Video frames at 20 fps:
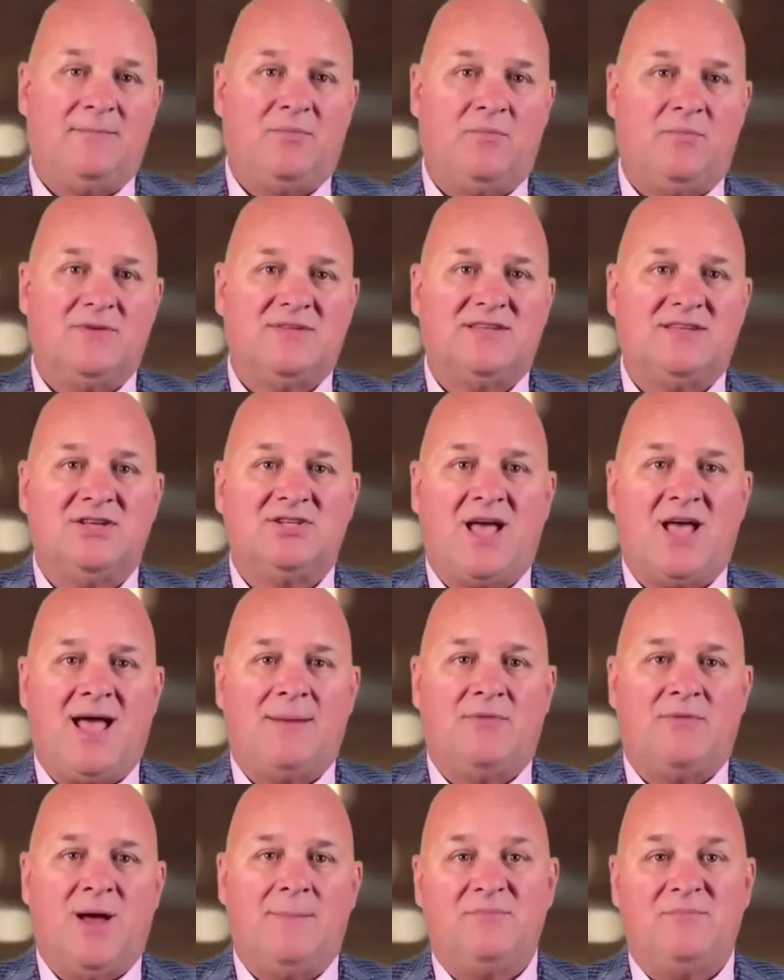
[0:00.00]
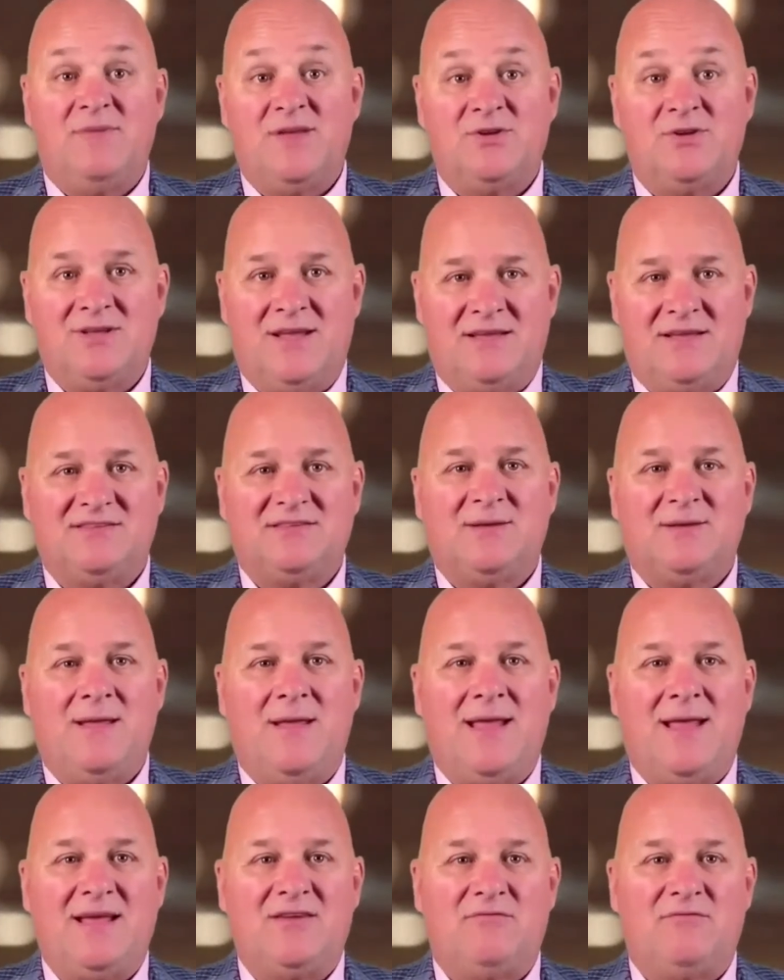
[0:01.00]
With such high probabilities,
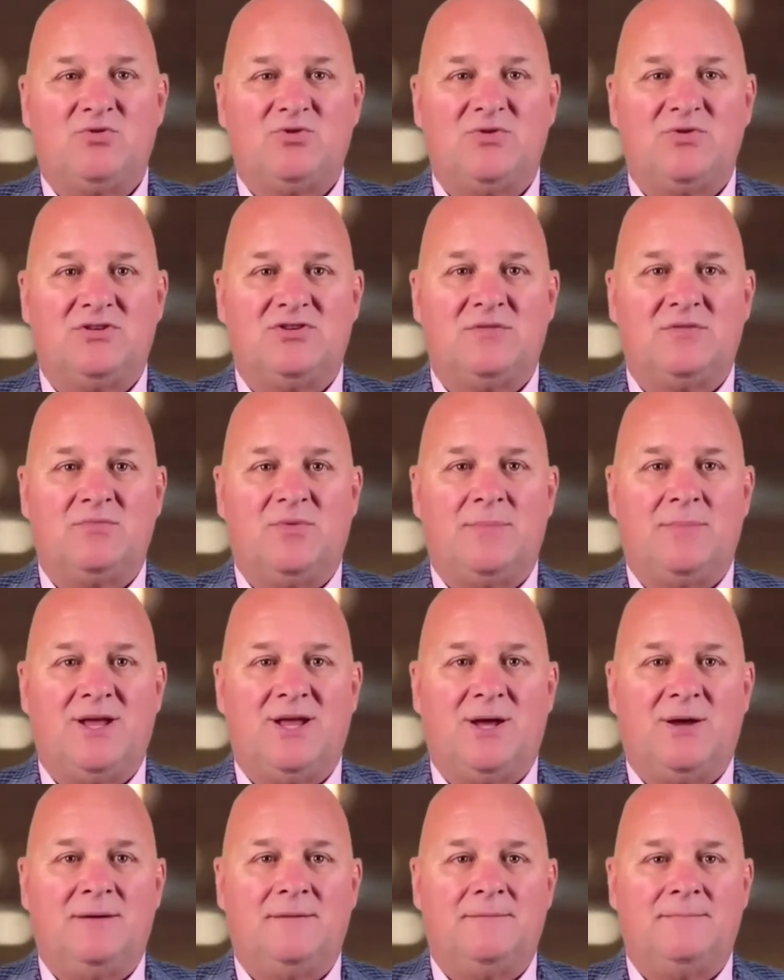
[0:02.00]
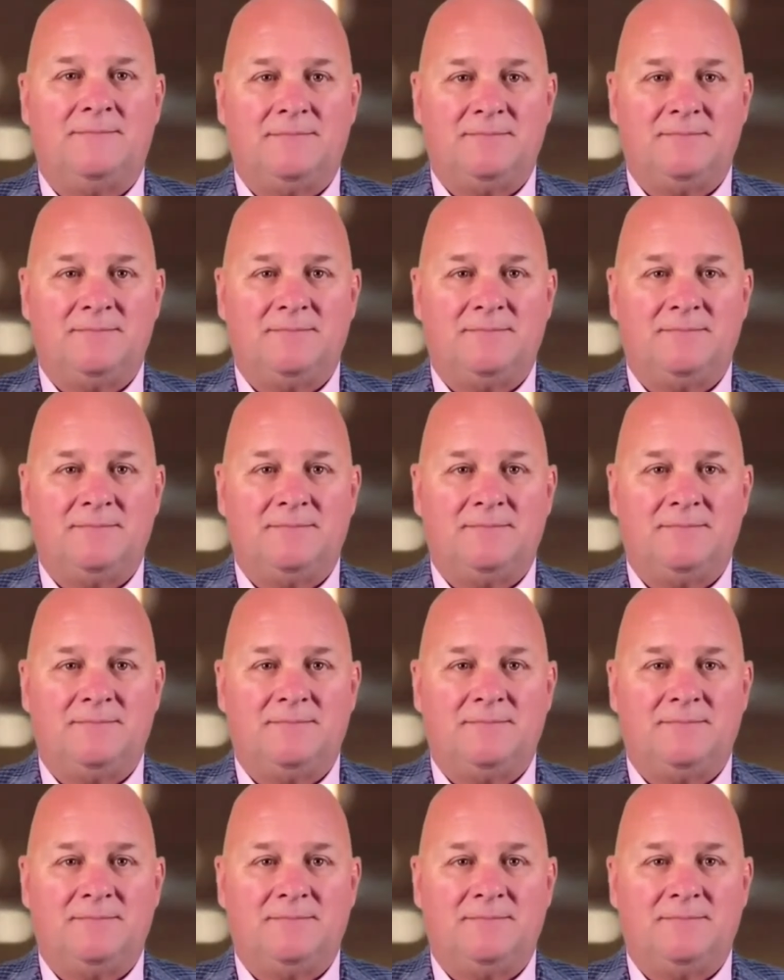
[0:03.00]
it's prudent to prepare.